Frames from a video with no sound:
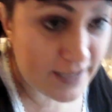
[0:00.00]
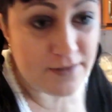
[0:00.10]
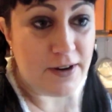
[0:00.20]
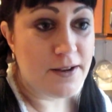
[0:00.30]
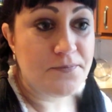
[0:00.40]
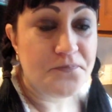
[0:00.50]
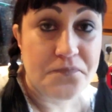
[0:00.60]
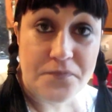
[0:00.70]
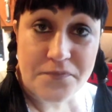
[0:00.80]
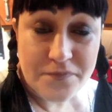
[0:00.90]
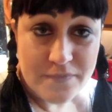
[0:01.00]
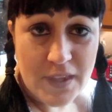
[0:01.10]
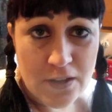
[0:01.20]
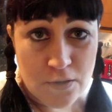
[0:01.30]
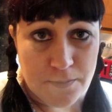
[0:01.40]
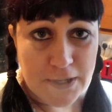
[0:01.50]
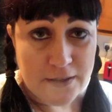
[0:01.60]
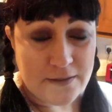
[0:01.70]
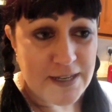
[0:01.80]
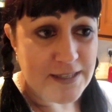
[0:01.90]
legging round. I've got
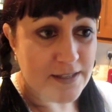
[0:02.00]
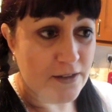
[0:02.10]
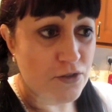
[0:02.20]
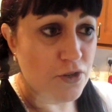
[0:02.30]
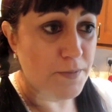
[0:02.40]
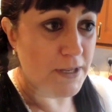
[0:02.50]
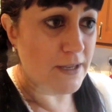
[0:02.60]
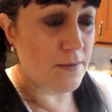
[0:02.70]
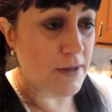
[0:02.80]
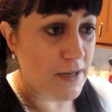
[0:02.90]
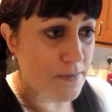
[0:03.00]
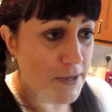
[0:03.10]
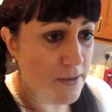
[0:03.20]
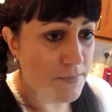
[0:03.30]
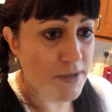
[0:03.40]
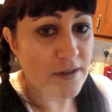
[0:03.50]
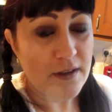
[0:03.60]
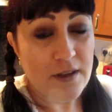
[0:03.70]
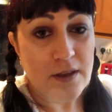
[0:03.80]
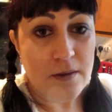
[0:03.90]
my Tesco shopping coming in a bit,
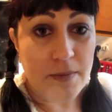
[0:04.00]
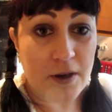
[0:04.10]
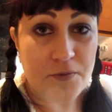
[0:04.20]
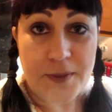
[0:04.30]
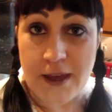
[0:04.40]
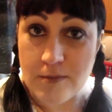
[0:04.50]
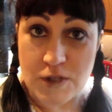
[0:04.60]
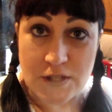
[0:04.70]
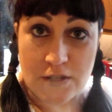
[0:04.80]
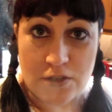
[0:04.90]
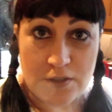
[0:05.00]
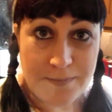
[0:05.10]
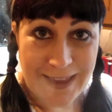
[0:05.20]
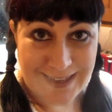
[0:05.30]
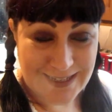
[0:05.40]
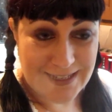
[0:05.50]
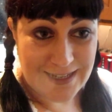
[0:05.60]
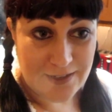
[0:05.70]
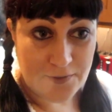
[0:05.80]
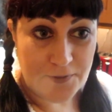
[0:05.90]
but apart from that, I'm just gonna do some
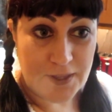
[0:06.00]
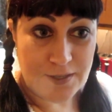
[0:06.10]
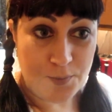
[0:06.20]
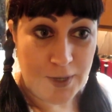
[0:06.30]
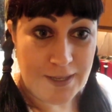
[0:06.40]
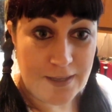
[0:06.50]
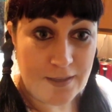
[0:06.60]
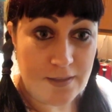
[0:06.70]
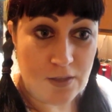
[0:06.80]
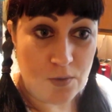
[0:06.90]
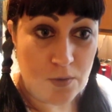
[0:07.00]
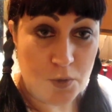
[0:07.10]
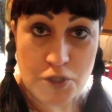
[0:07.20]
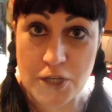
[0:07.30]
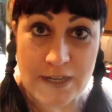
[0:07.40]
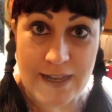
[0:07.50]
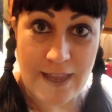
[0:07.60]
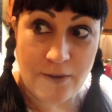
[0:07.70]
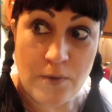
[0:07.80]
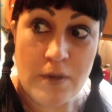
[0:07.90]
editing for this week that you are watching
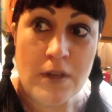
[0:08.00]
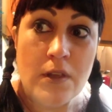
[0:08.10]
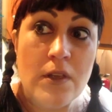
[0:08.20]
now.